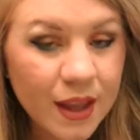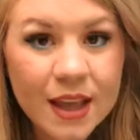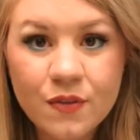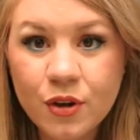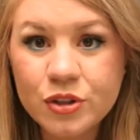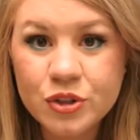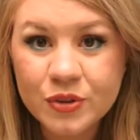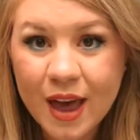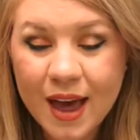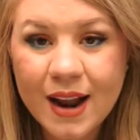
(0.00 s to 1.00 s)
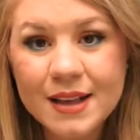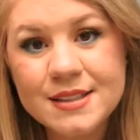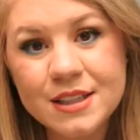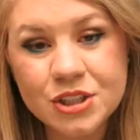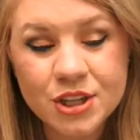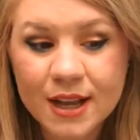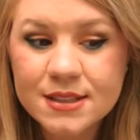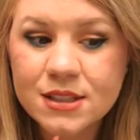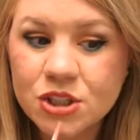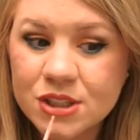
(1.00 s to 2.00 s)
If you do that, I
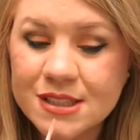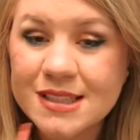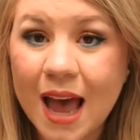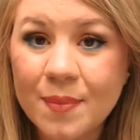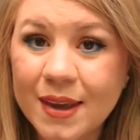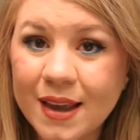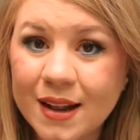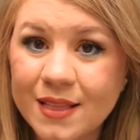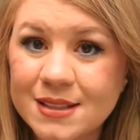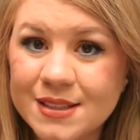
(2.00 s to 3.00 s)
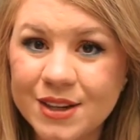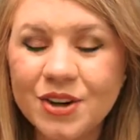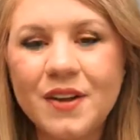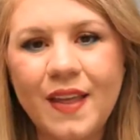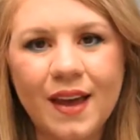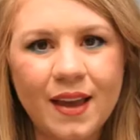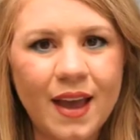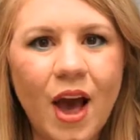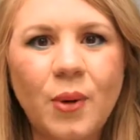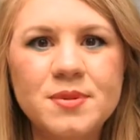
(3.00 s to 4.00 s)
suggest just dabbing it in the center, and that
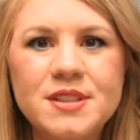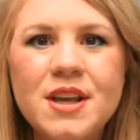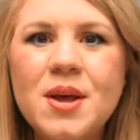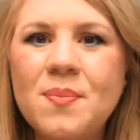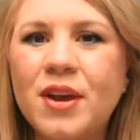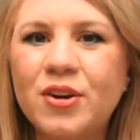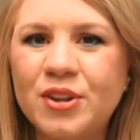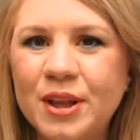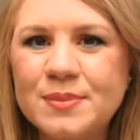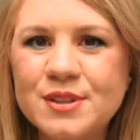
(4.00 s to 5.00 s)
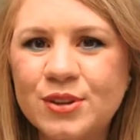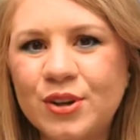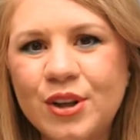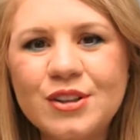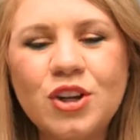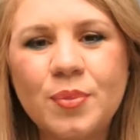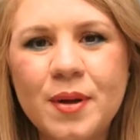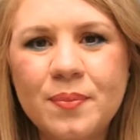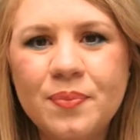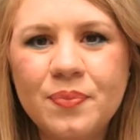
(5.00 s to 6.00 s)
helps make your lips look a little
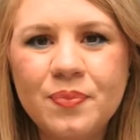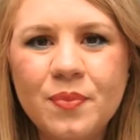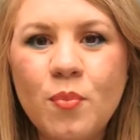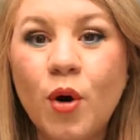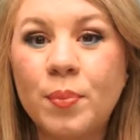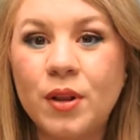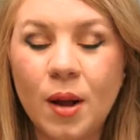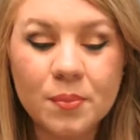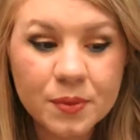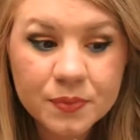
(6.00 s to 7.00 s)
bit more plump.